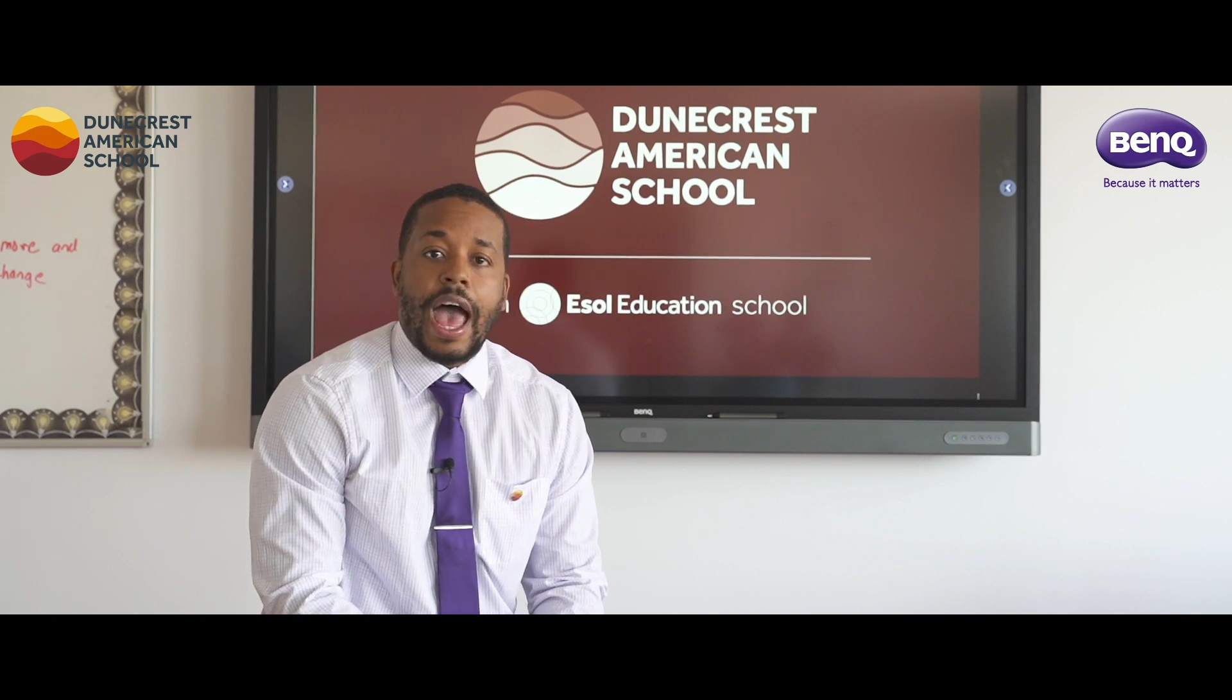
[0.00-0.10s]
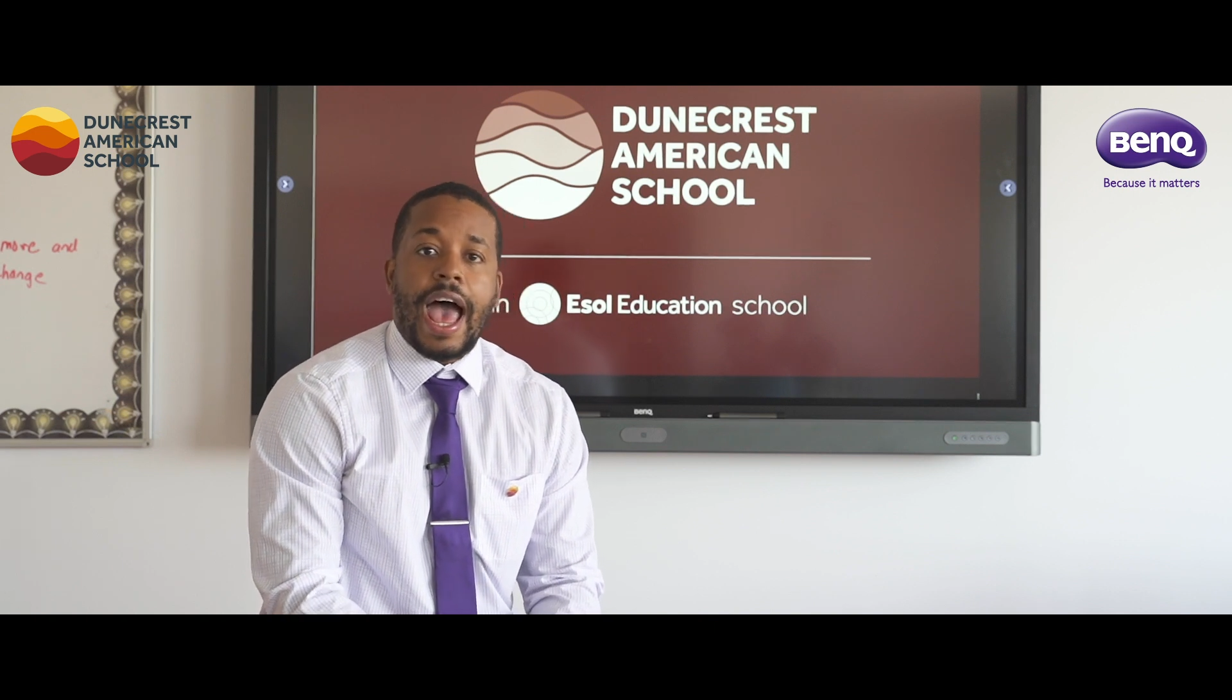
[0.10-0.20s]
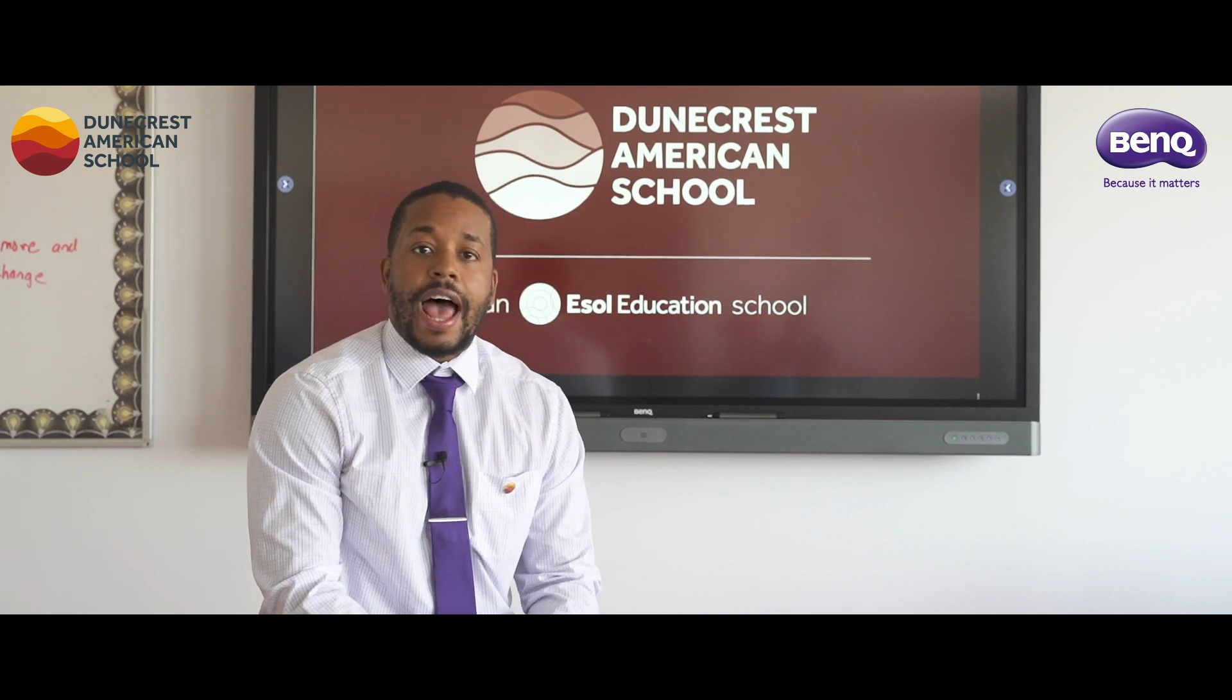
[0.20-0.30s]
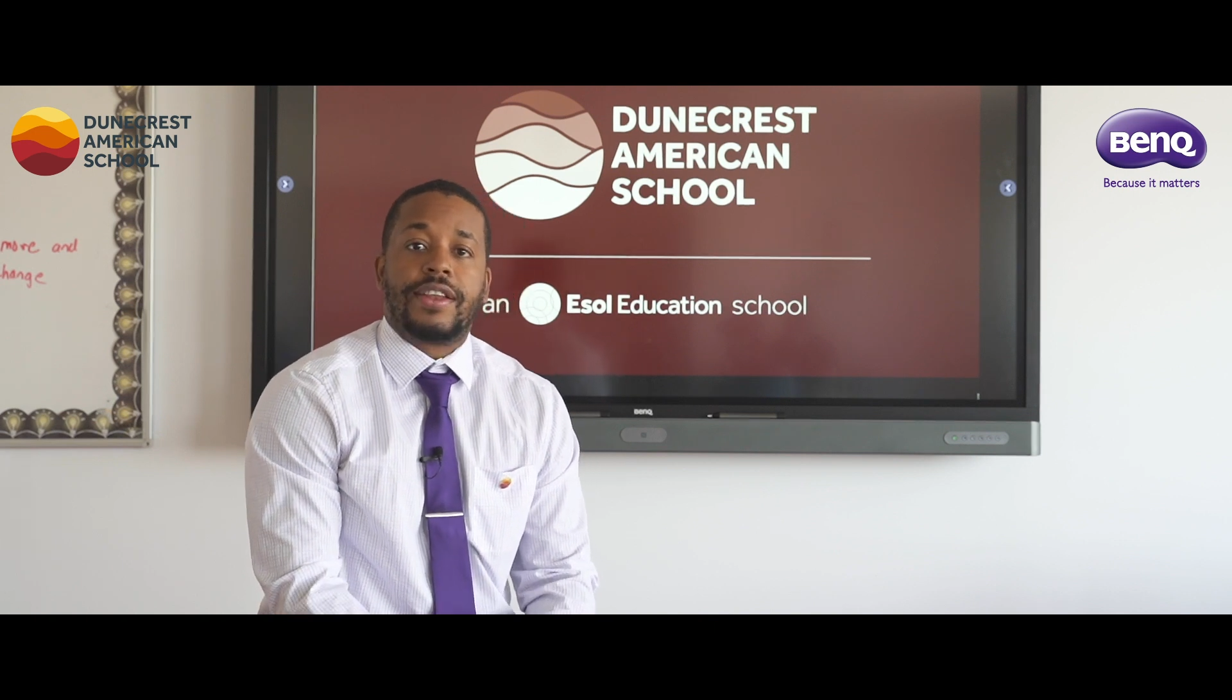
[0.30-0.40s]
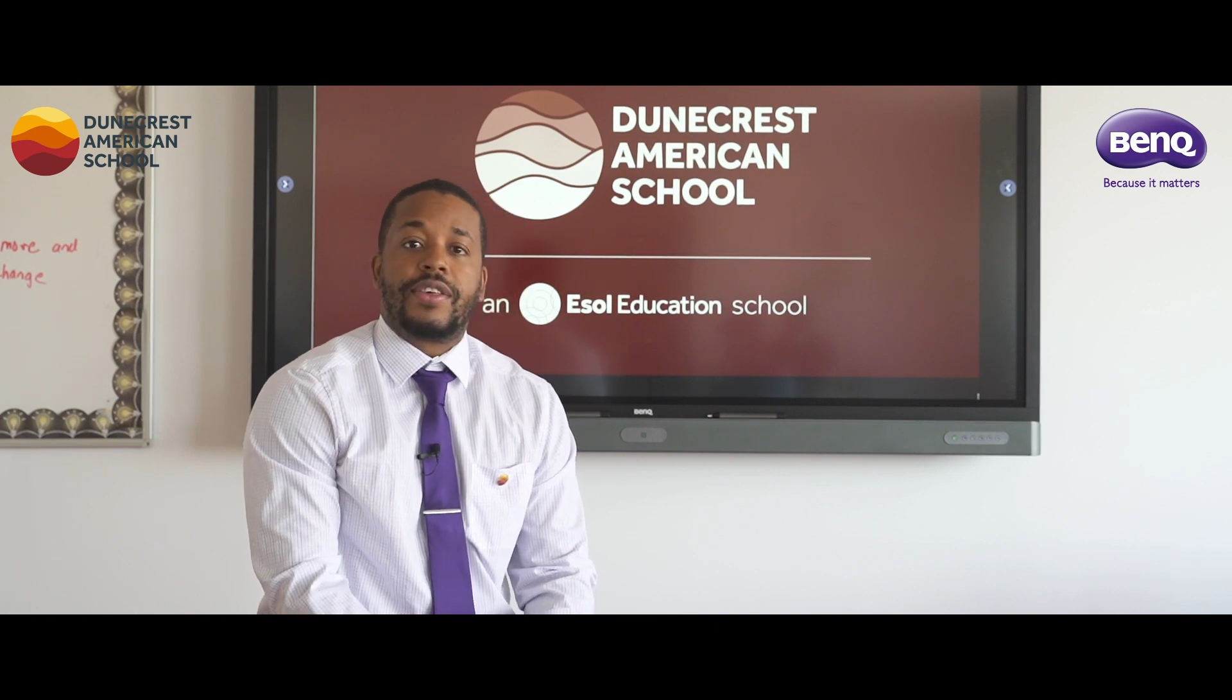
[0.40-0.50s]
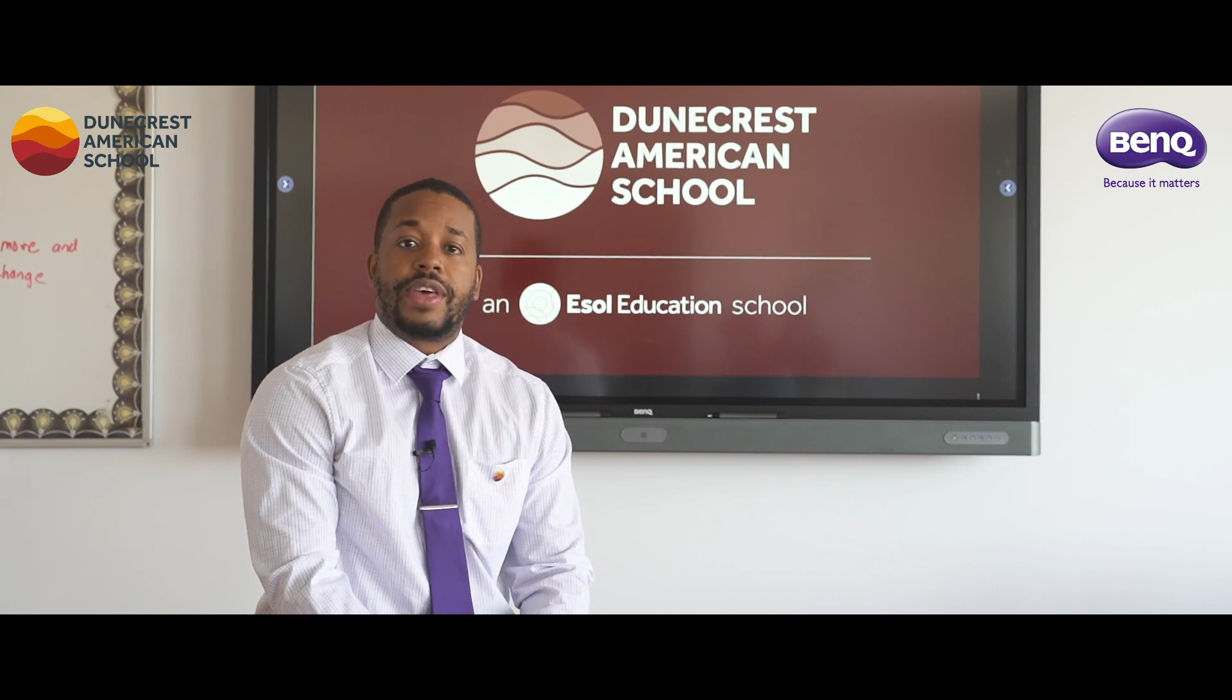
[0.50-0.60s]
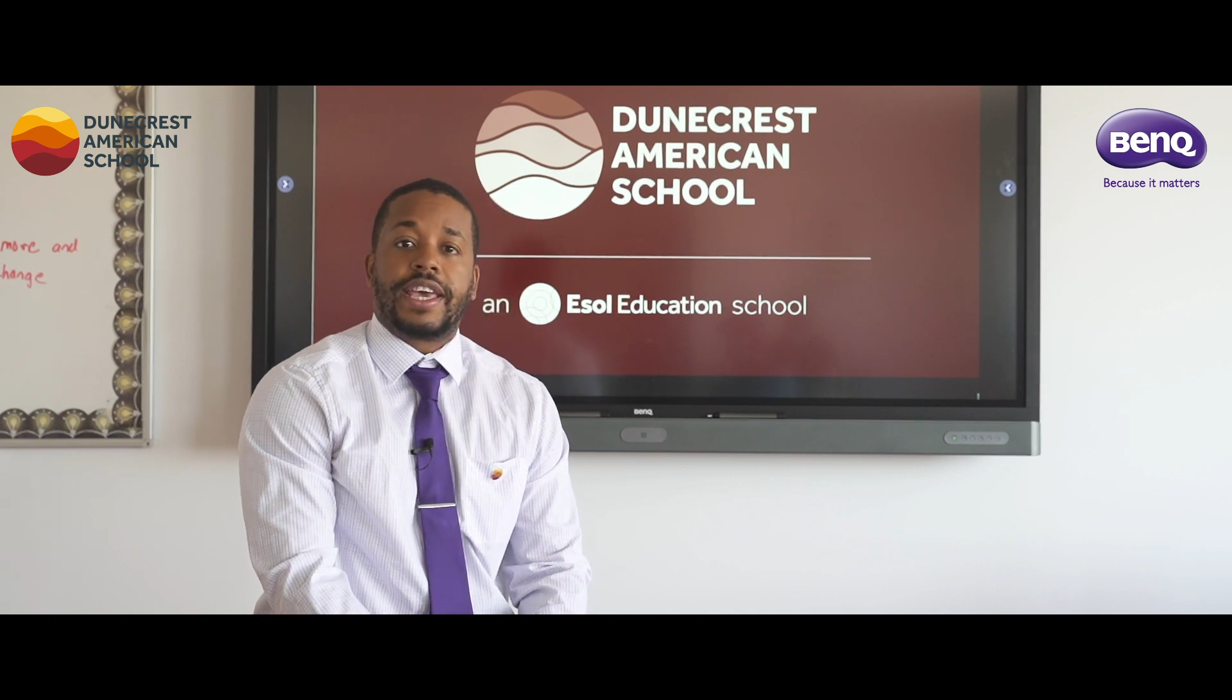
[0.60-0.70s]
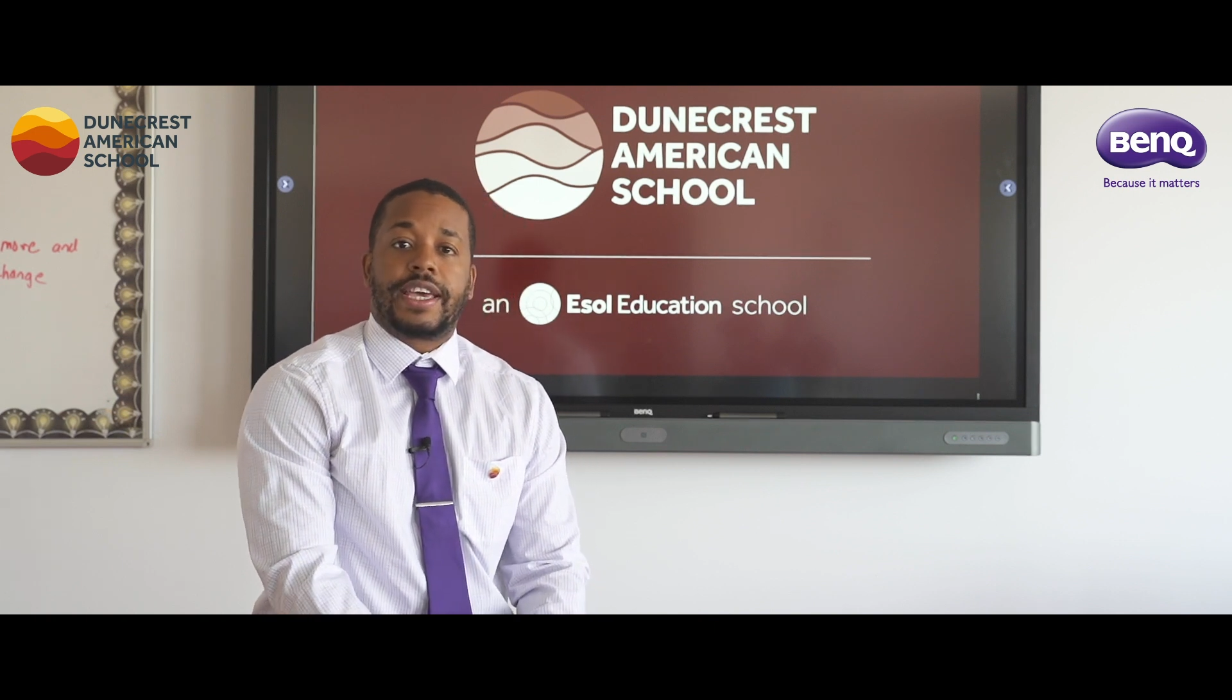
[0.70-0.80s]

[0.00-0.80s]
and they